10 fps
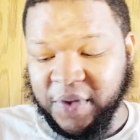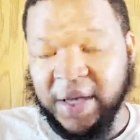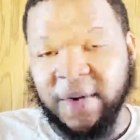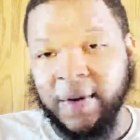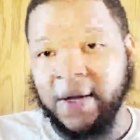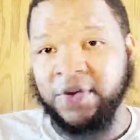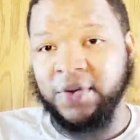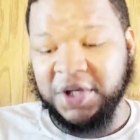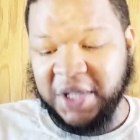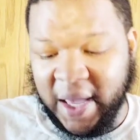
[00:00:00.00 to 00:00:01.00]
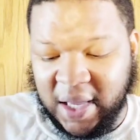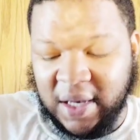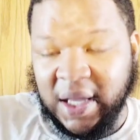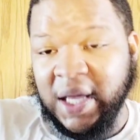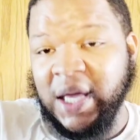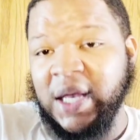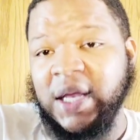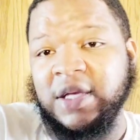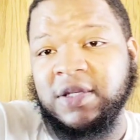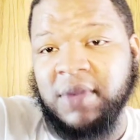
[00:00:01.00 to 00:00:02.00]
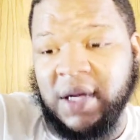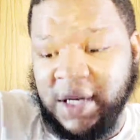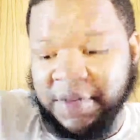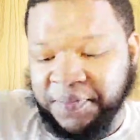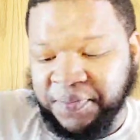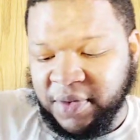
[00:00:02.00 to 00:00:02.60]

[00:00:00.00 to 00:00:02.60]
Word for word: he done ran through a check and, and he needs some money.